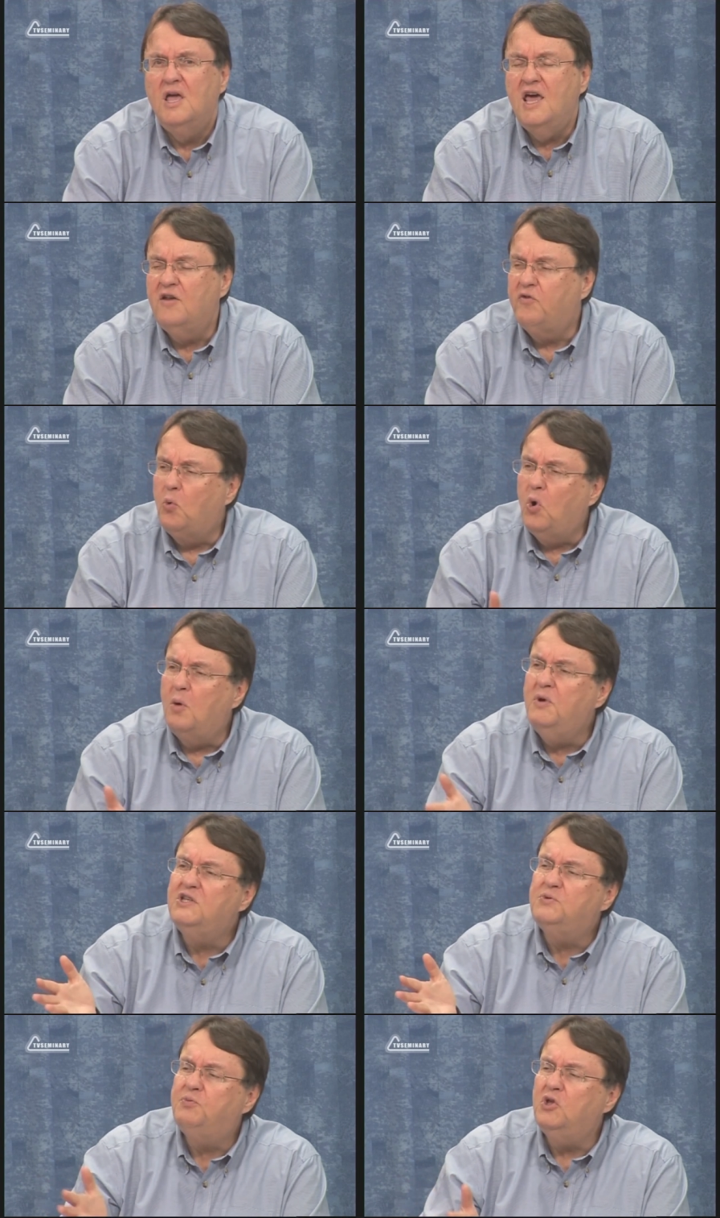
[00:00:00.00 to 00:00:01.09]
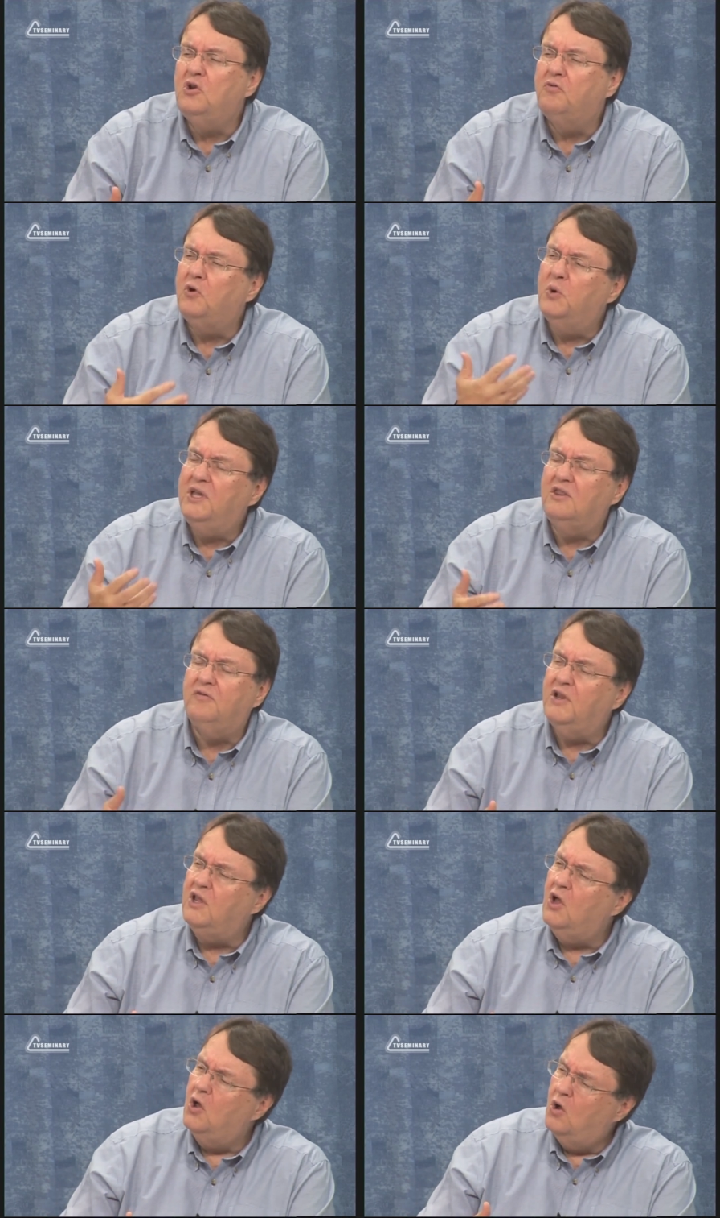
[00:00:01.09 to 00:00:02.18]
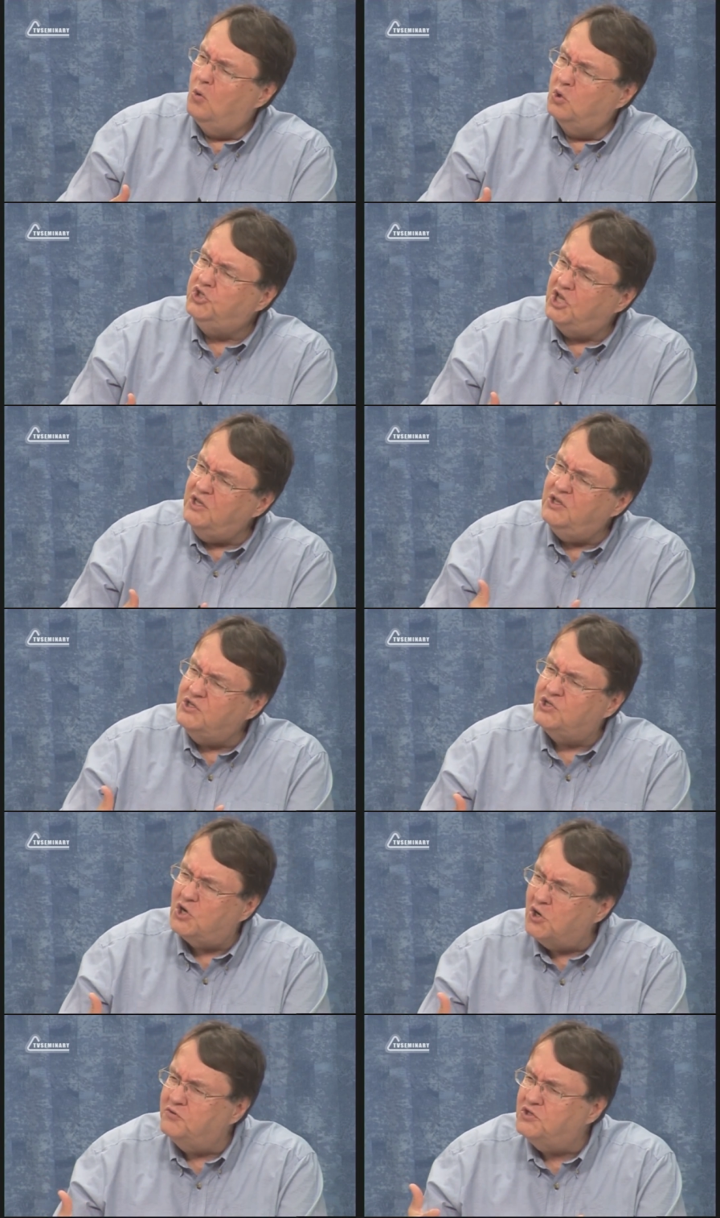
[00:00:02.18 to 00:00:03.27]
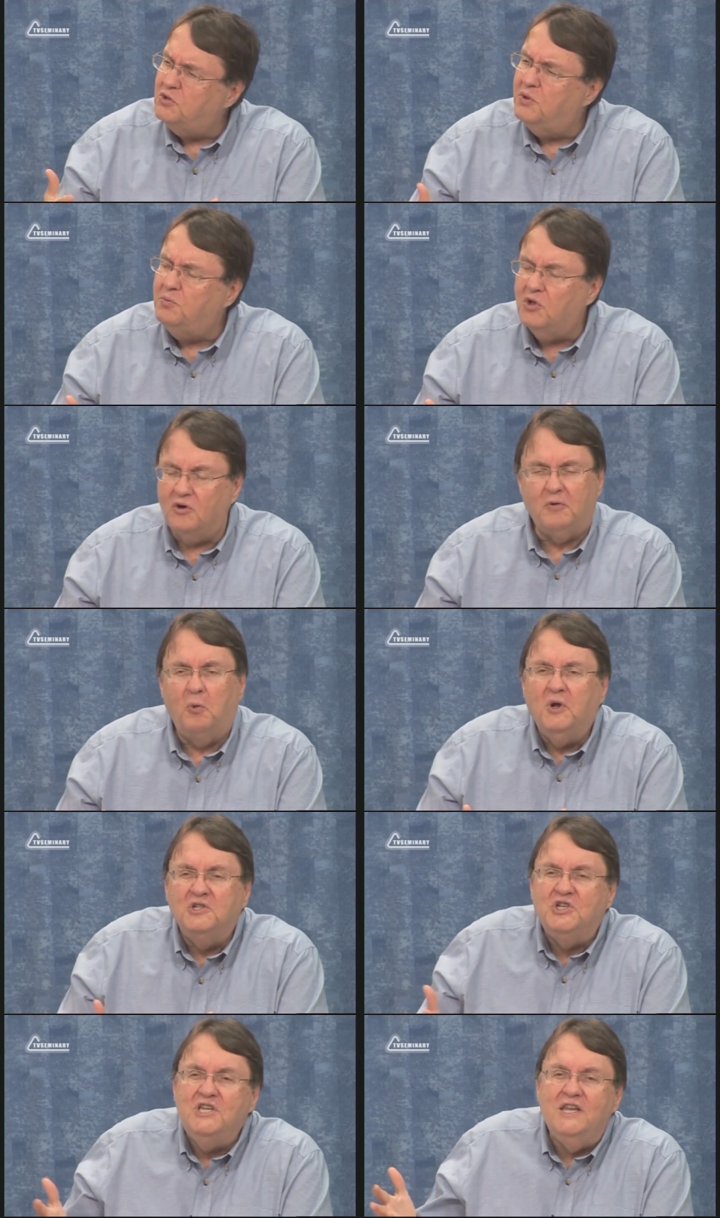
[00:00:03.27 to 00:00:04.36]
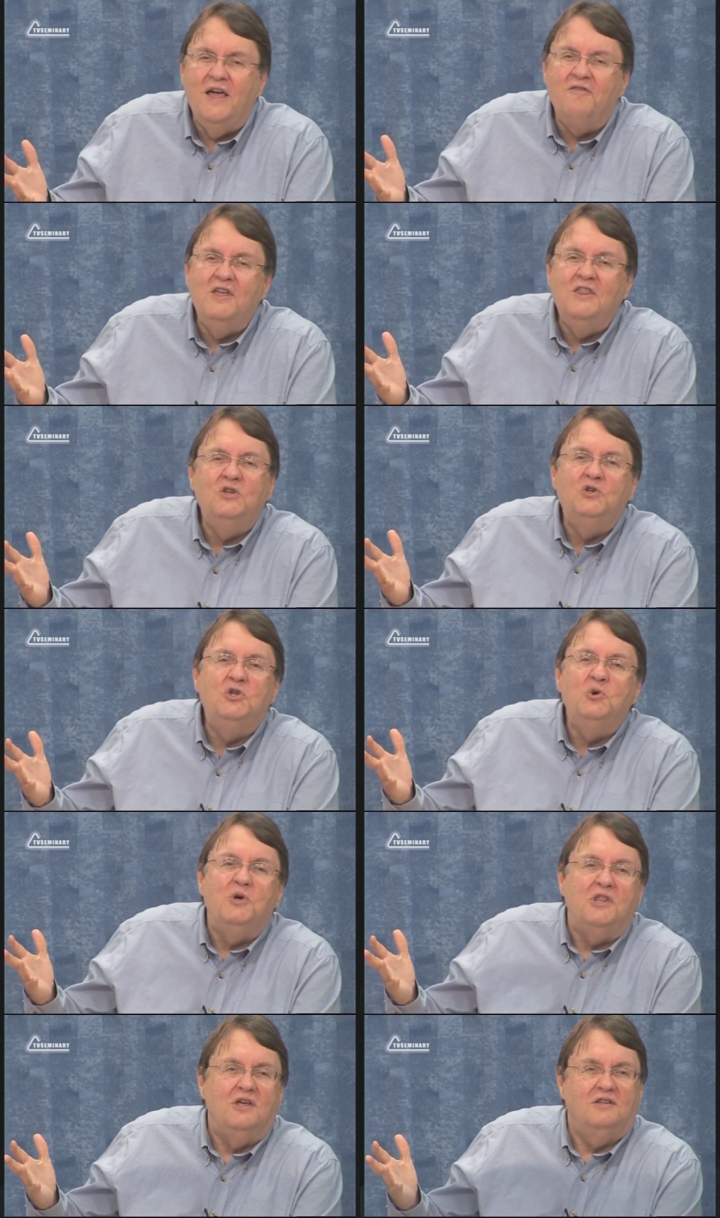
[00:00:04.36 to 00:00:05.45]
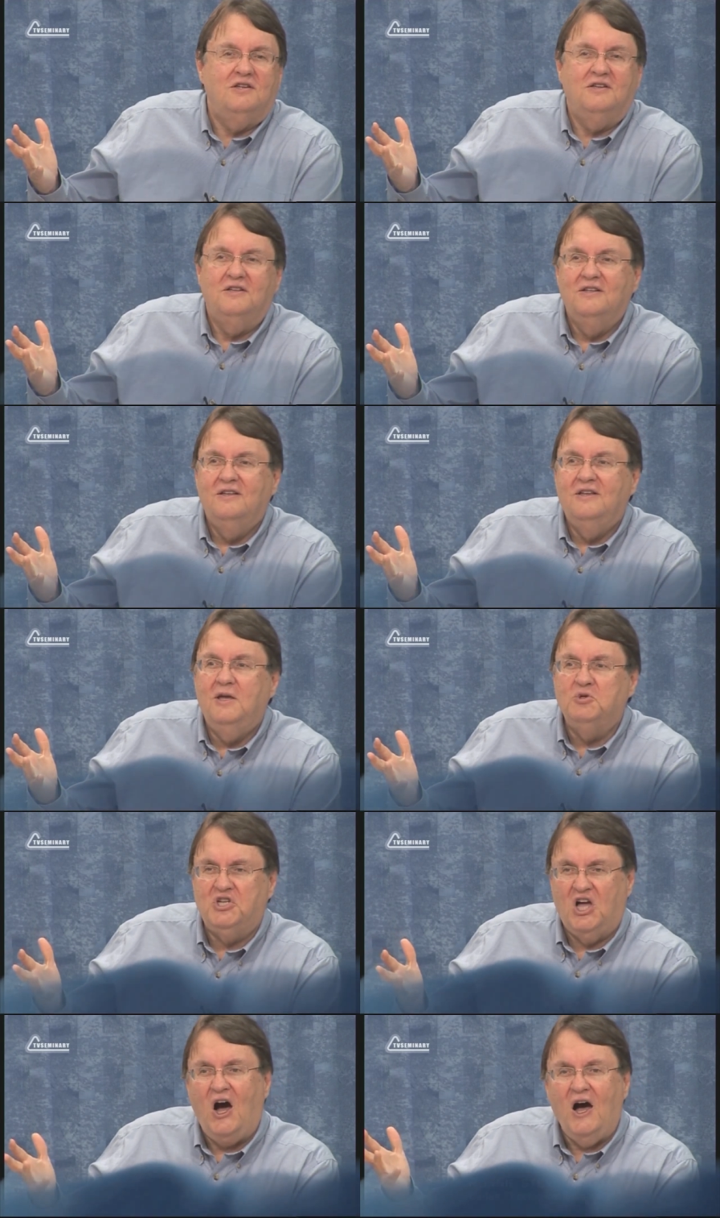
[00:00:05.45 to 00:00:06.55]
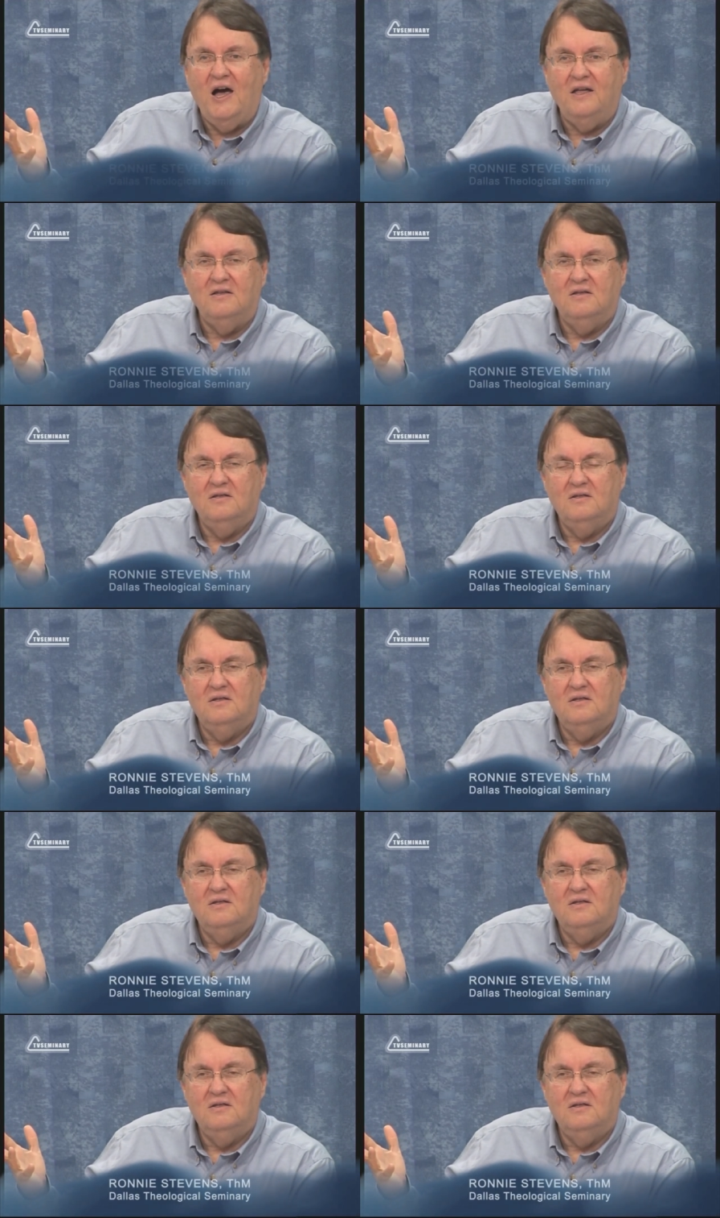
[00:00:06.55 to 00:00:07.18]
And if a woman is beautiful, we get the feeling, well, she deserves to be beautiful. Well, she didn't have anything to do with it. It was God.